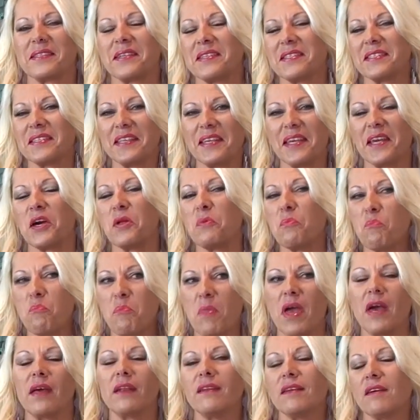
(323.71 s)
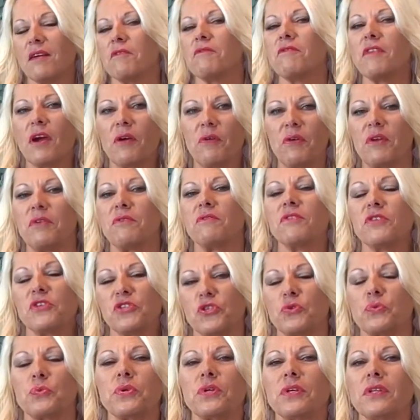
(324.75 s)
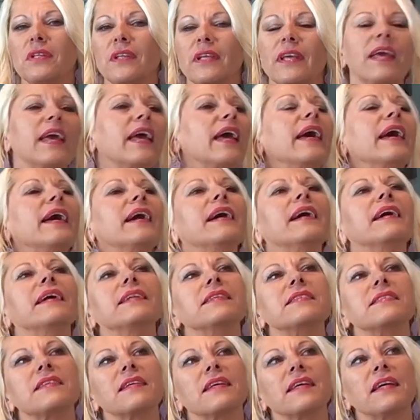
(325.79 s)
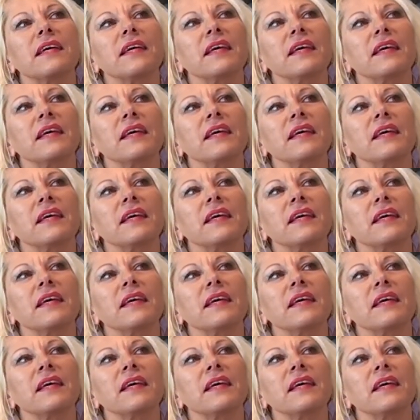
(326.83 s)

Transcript: because again, men are very visual, and